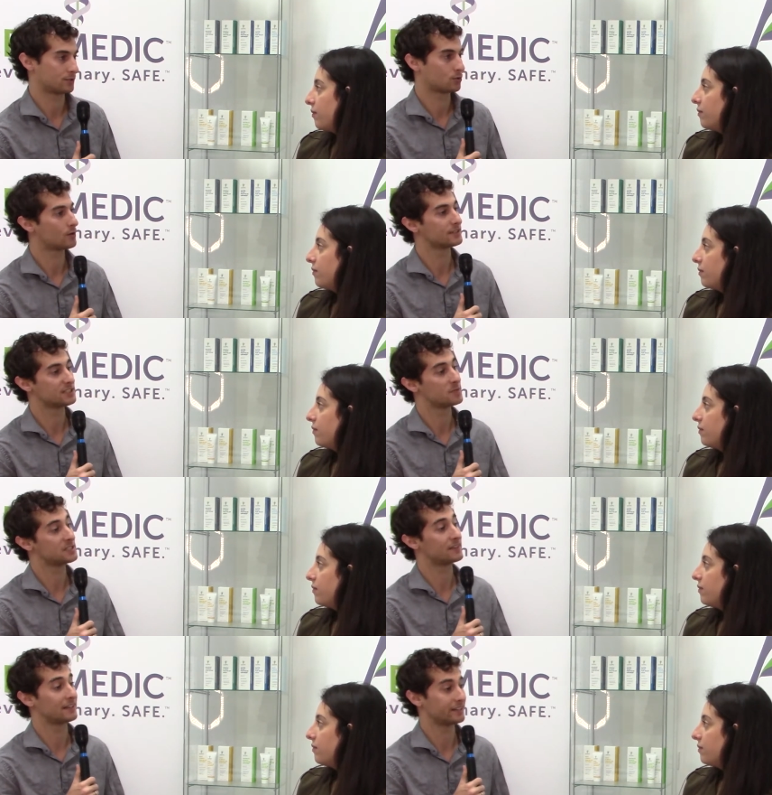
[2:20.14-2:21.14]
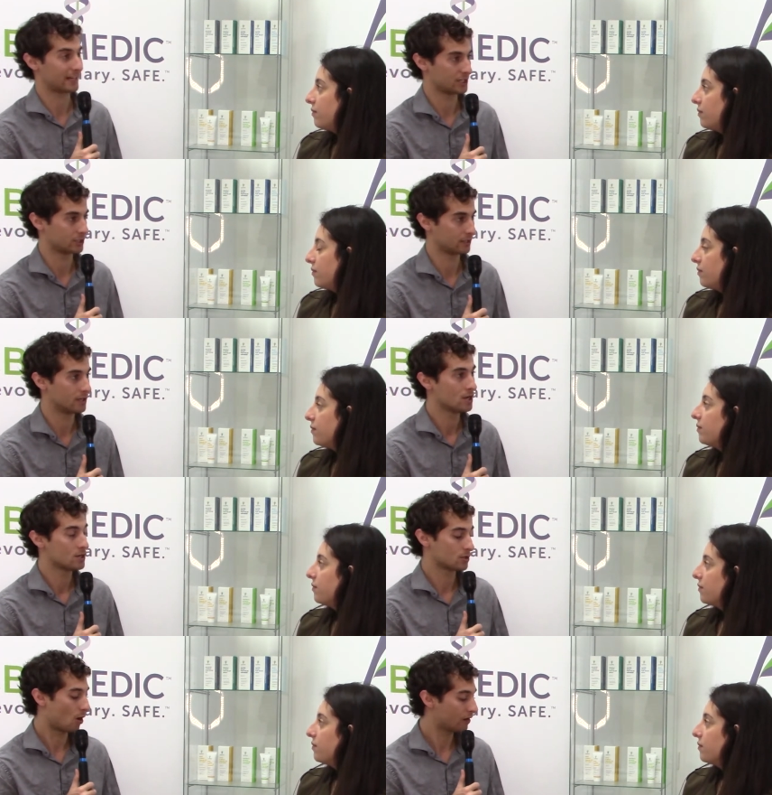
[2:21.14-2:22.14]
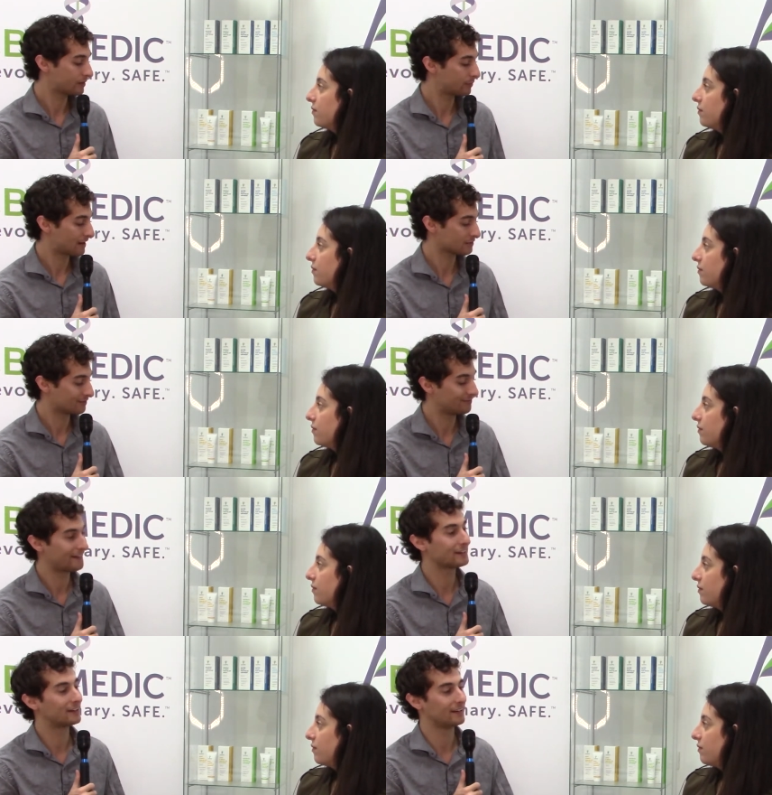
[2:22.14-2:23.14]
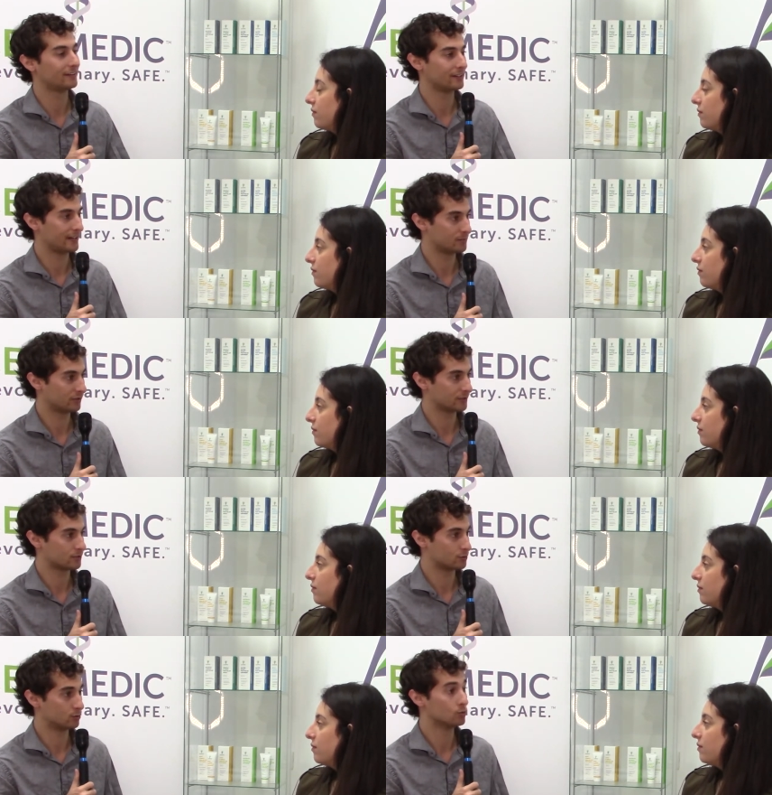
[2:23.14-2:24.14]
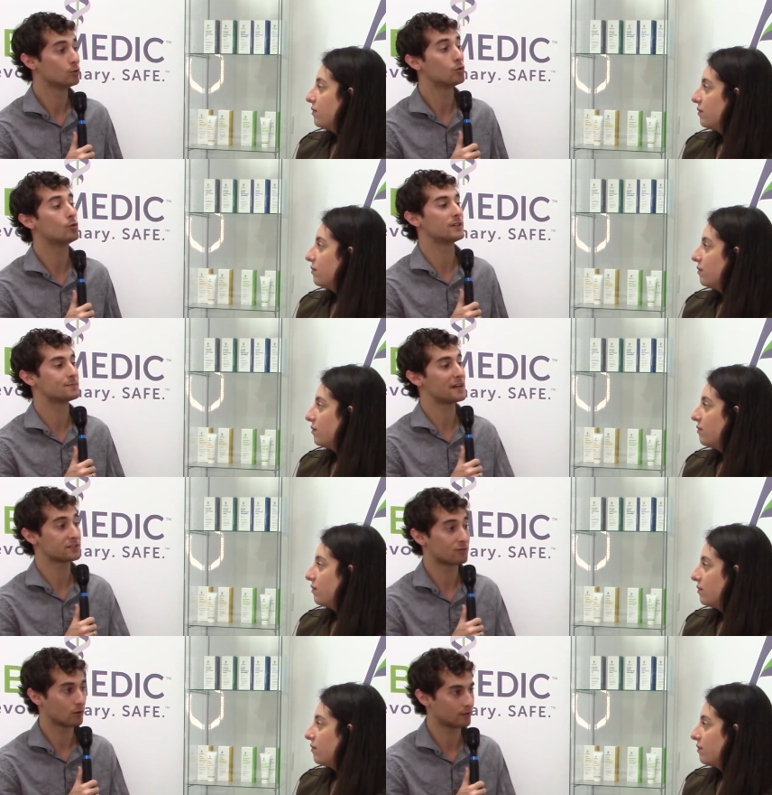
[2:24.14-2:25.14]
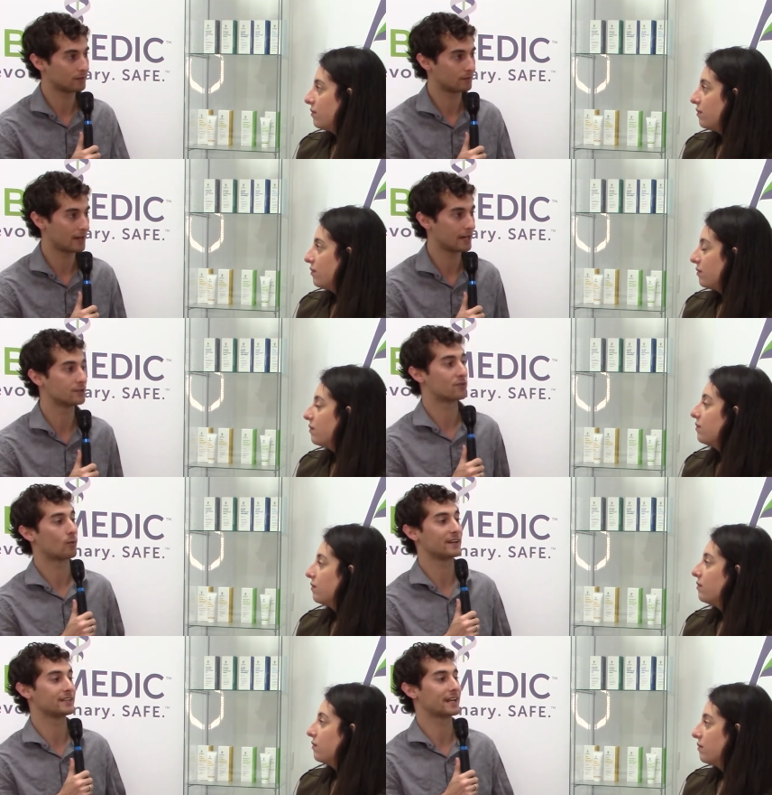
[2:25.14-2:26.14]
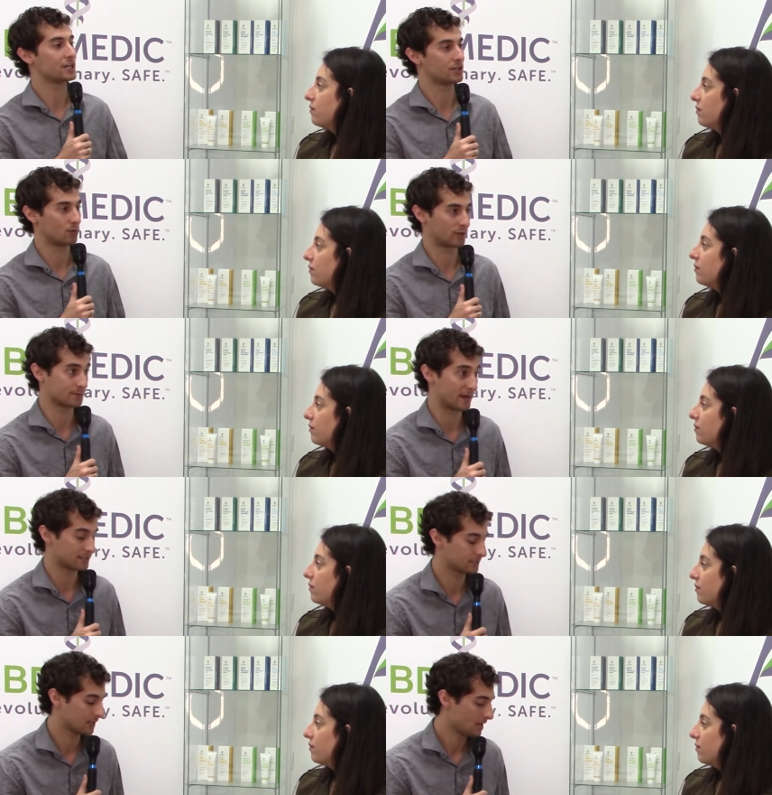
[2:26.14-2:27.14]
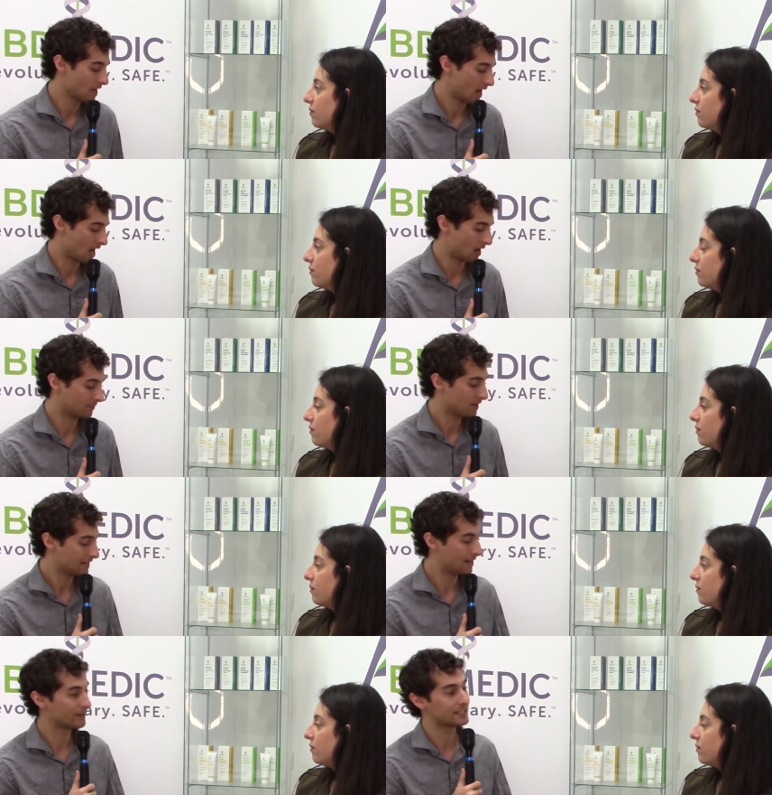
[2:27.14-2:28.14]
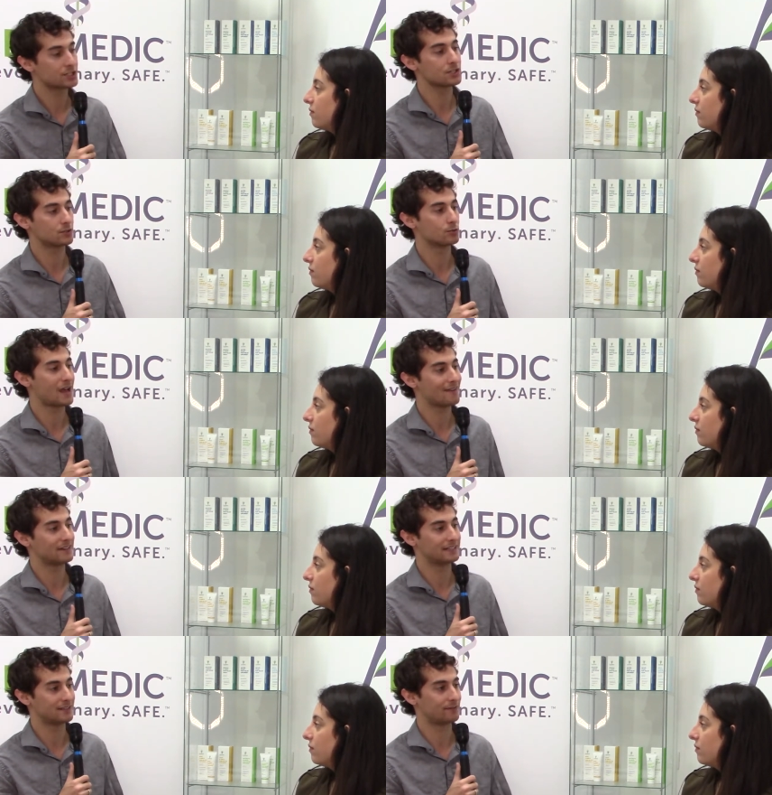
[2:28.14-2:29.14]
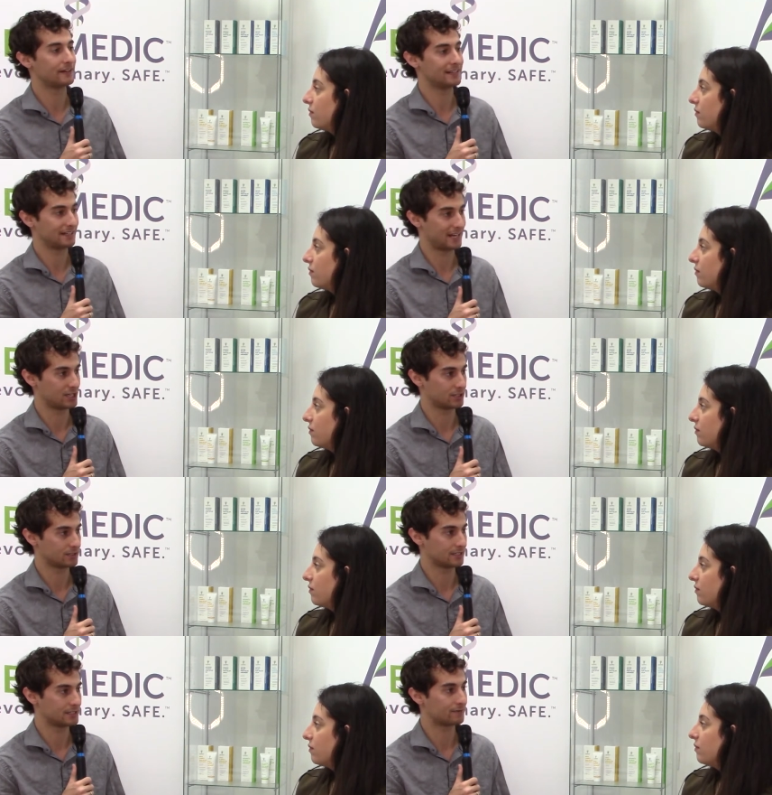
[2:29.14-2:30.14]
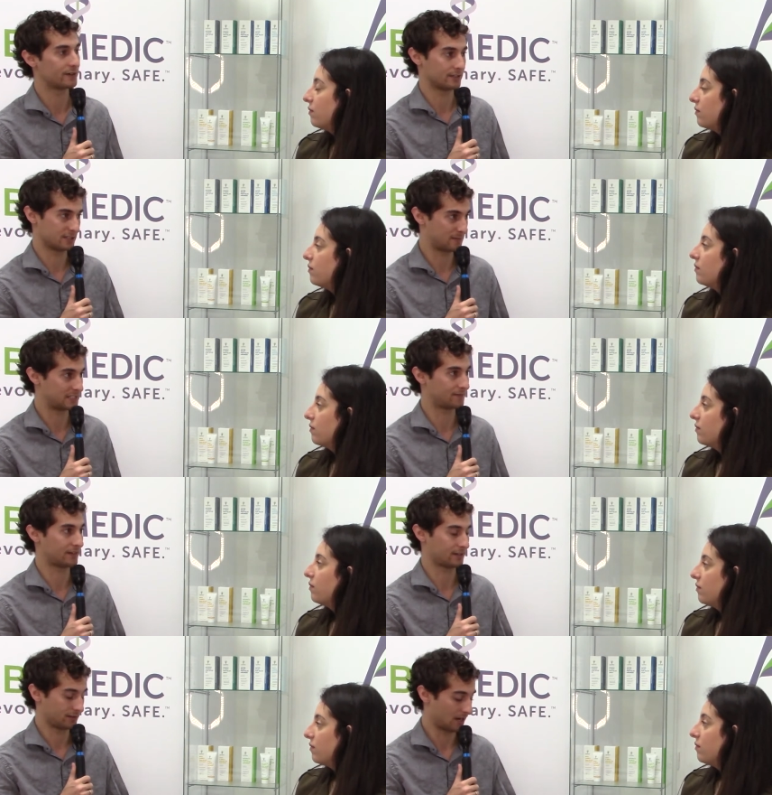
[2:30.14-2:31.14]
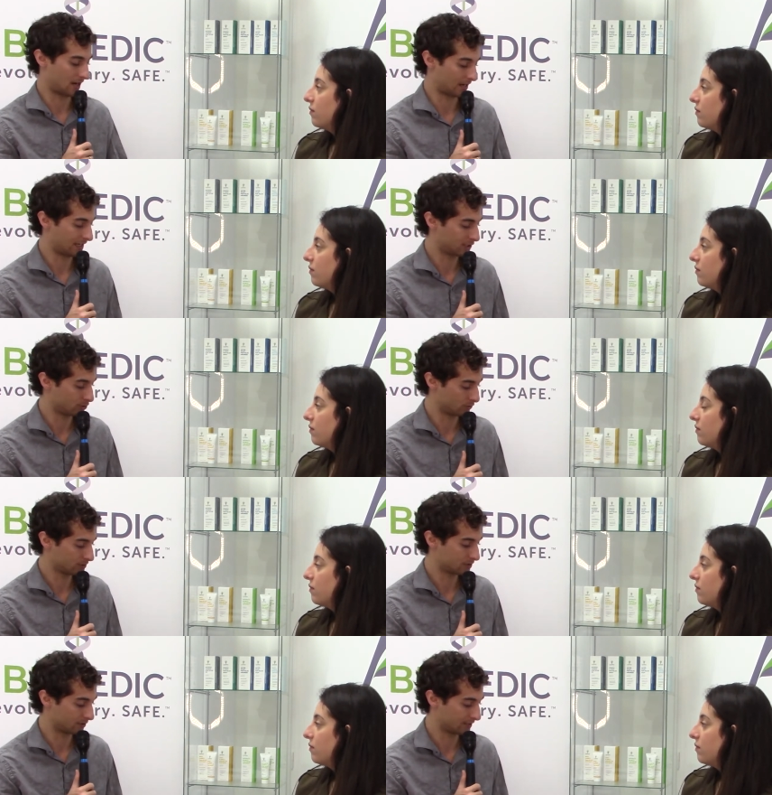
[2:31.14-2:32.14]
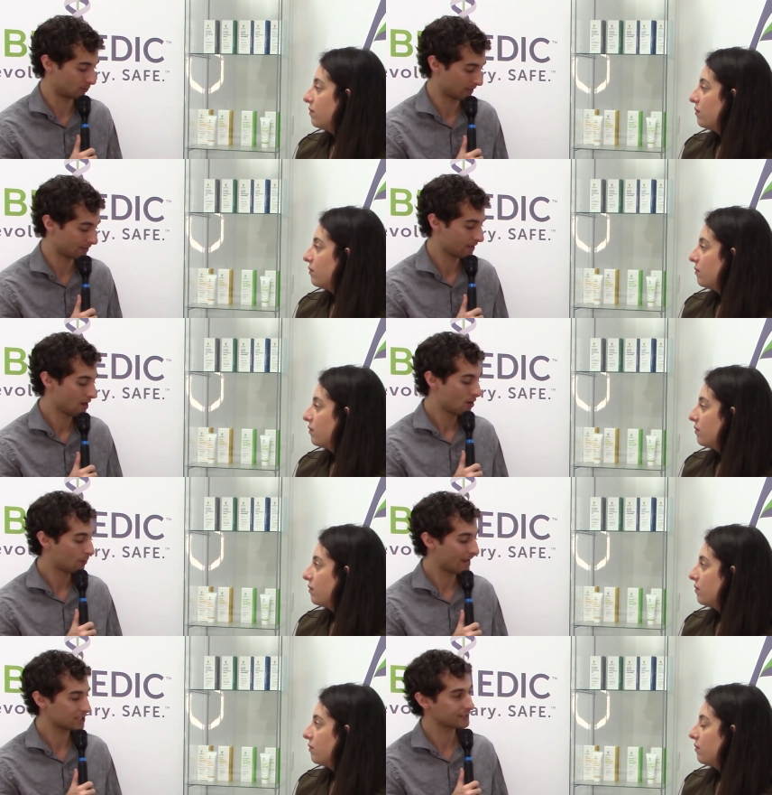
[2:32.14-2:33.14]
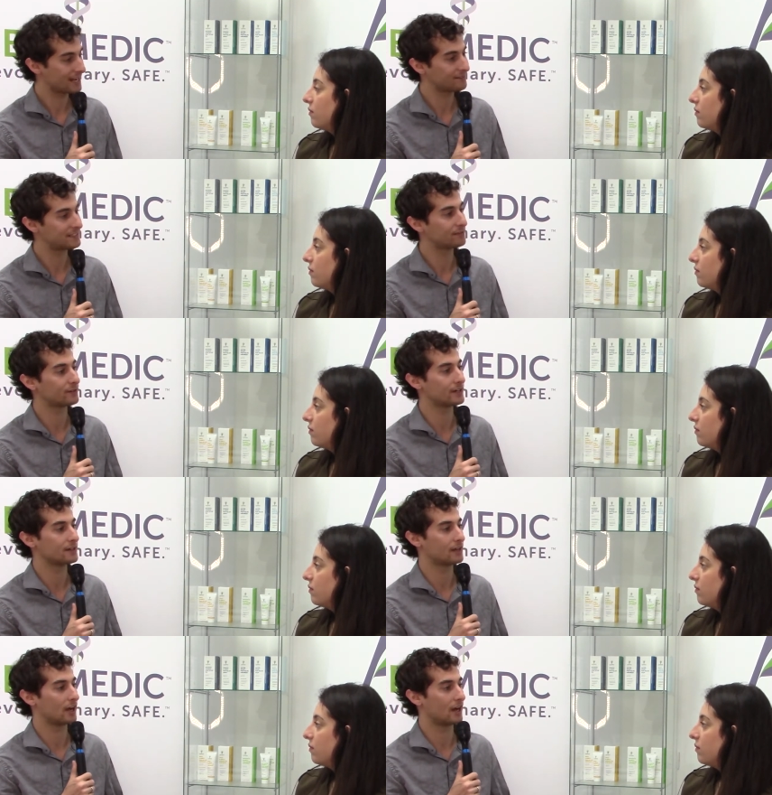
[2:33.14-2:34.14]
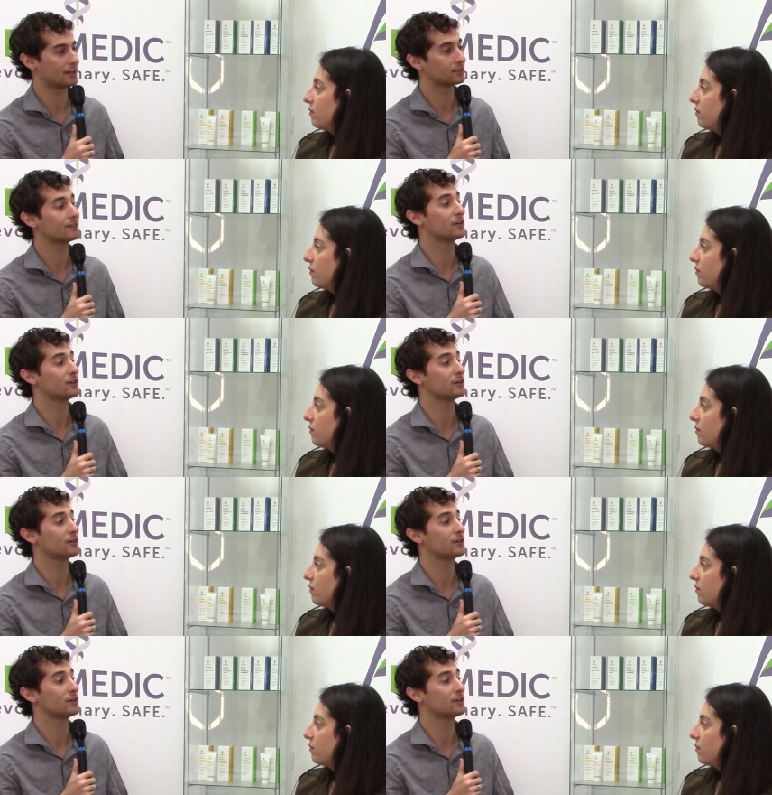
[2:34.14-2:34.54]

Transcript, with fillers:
Speaker 1: towards a specific indication. So all of our products are very clearly labeled to who it's best for, right? And for what indication it works best. Um, now, in addition to having different indications and different specific uh, issues to deal with, we actually have different uh, delivery